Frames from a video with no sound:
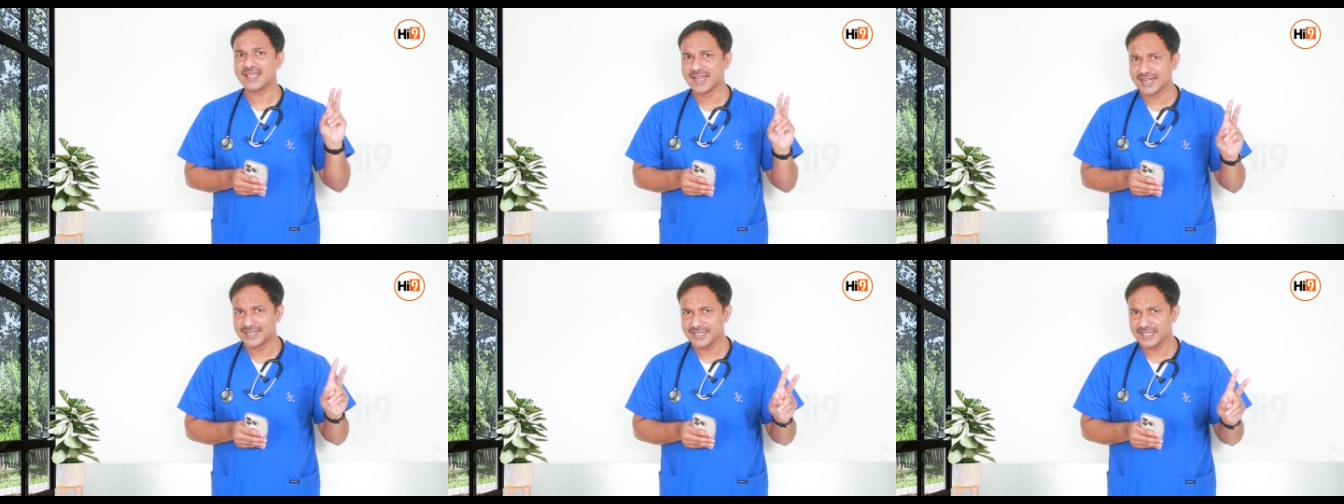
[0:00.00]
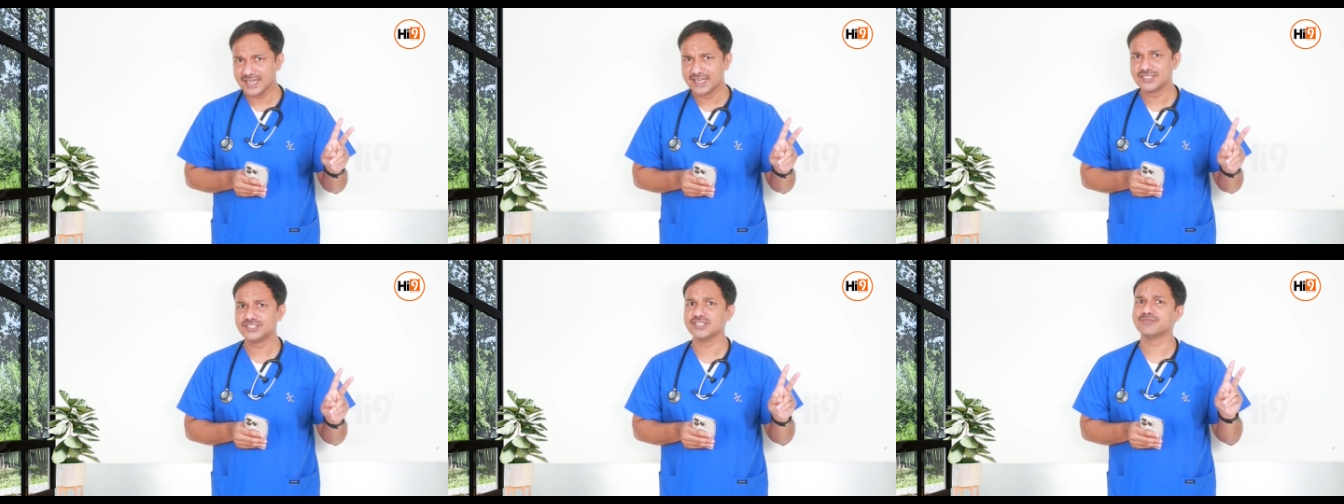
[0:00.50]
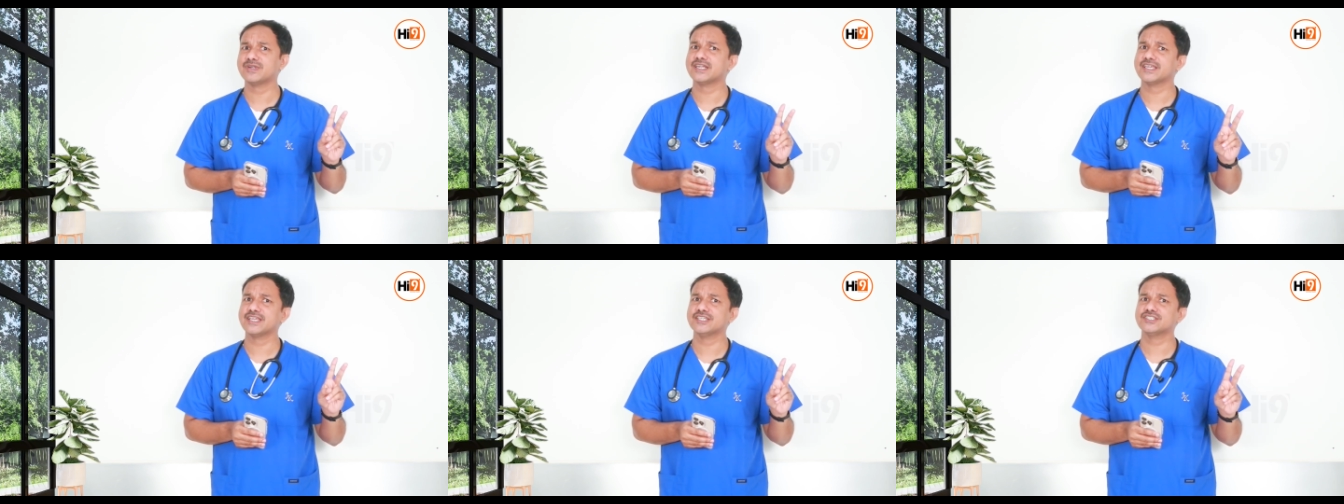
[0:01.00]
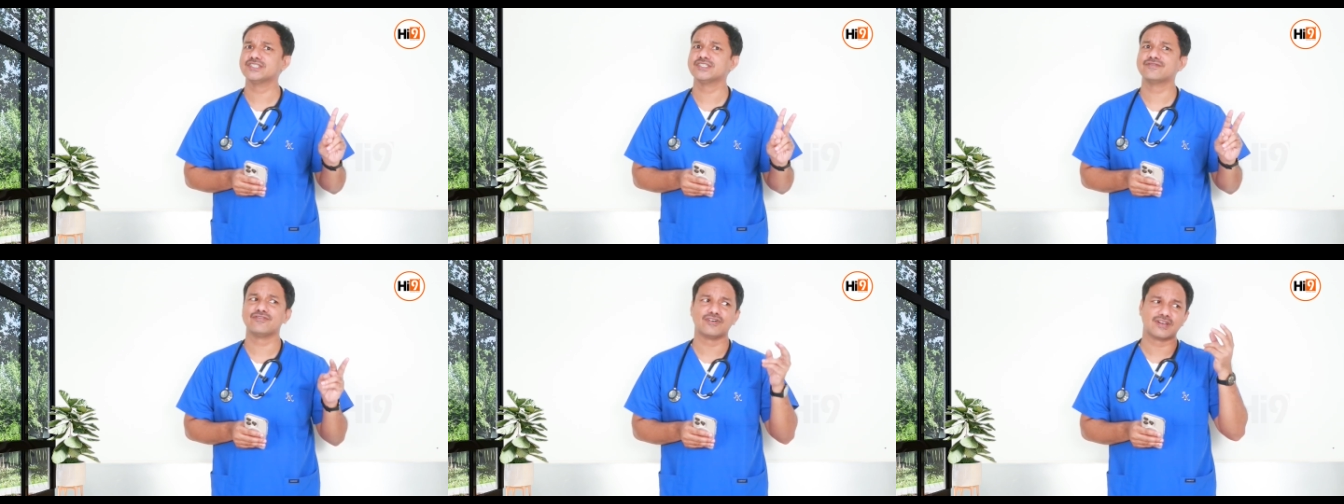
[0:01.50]
anti-allergic medication
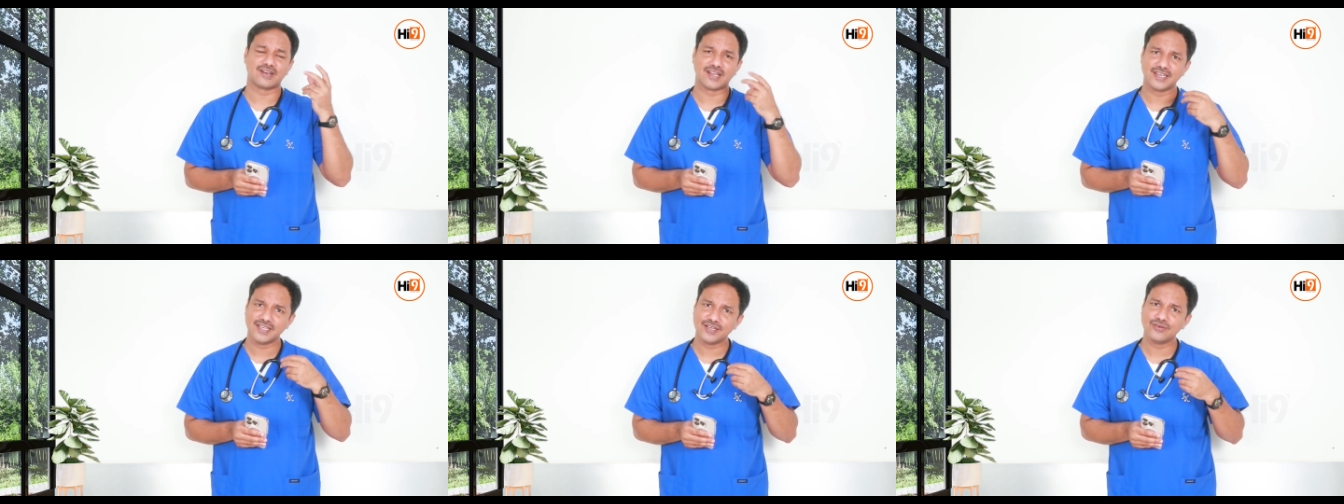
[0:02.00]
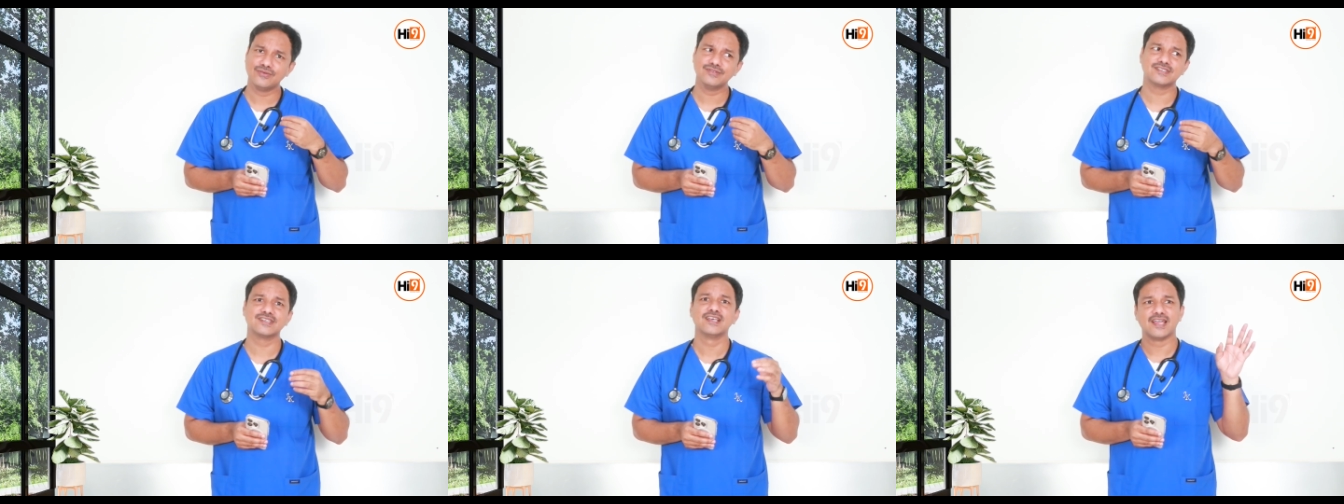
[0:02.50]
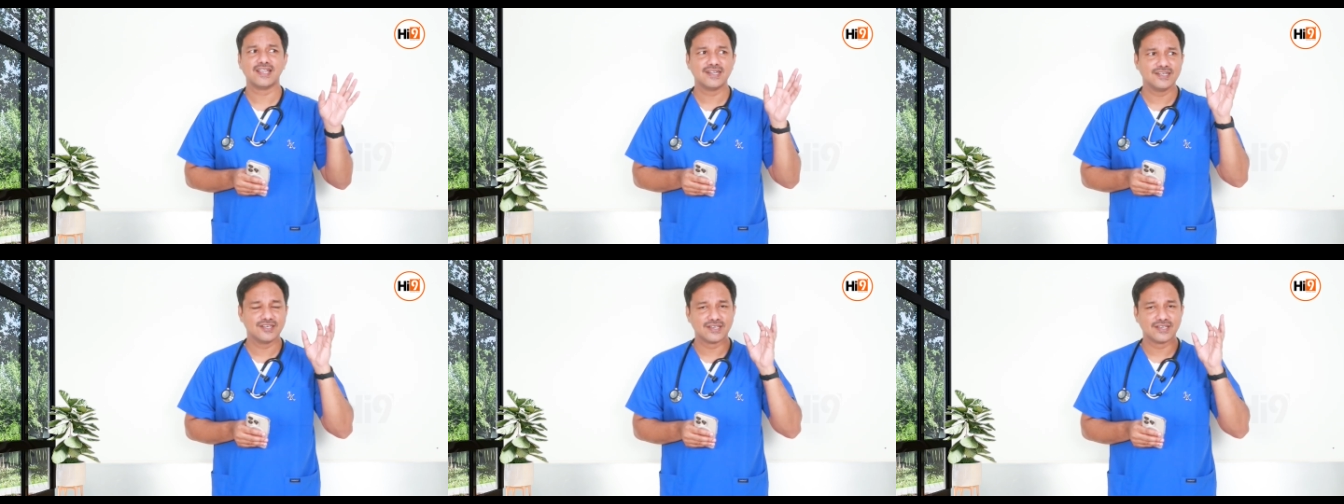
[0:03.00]
for running nose, and